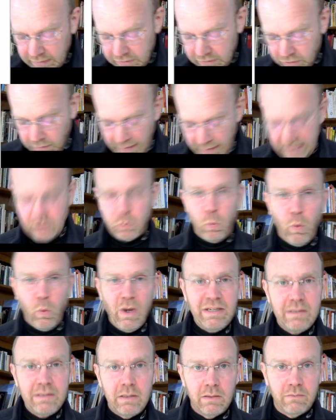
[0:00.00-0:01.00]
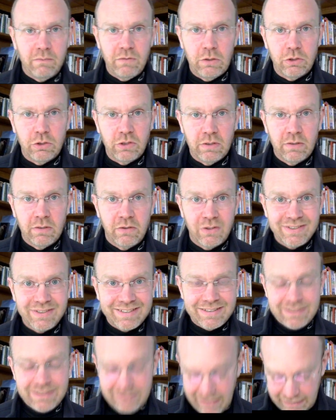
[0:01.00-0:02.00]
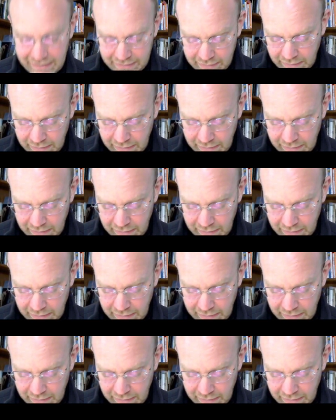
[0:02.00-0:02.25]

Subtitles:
that's one confusion. There's a second